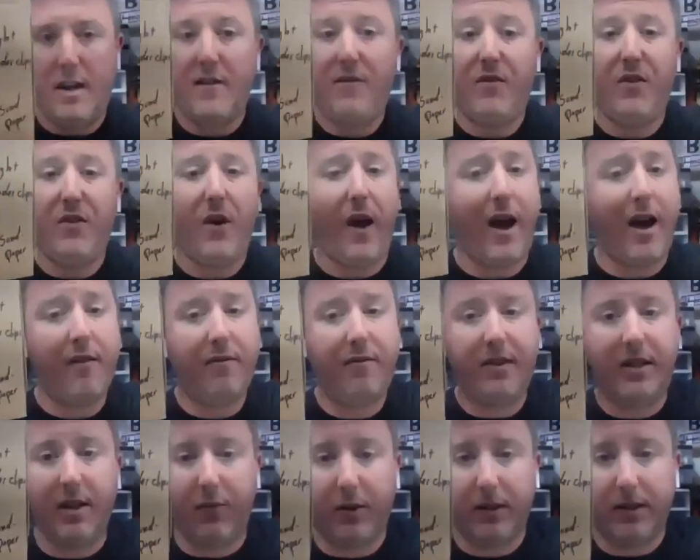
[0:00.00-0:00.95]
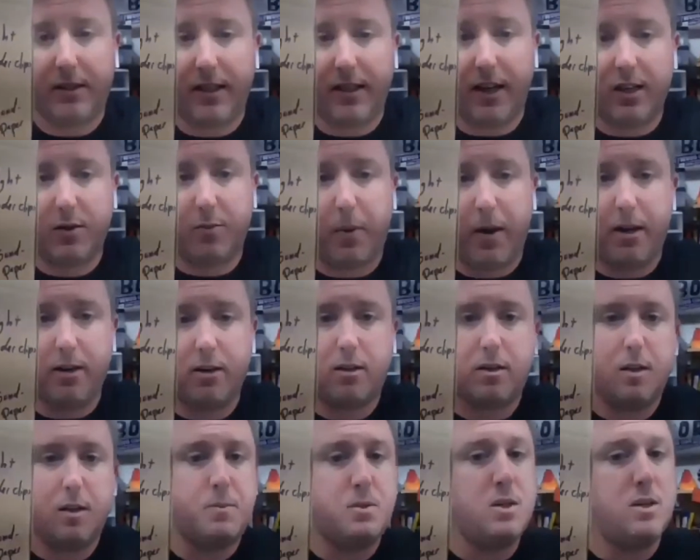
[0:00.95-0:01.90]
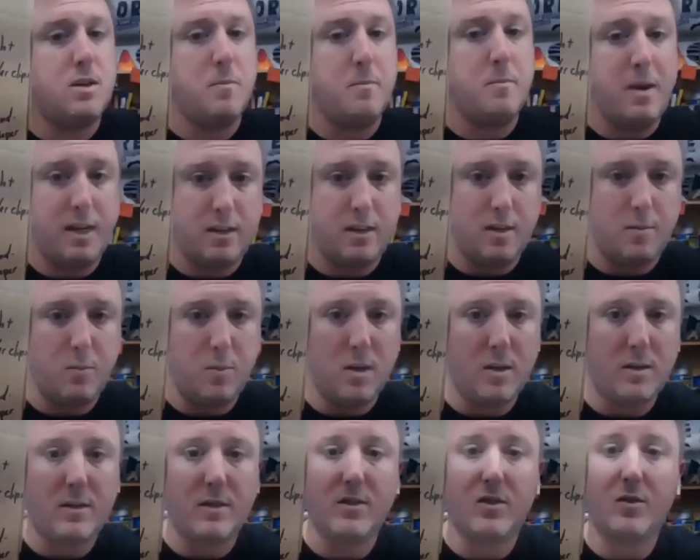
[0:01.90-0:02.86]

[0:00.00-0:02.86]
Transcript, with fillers: If you have different size binder clips, you can make them work.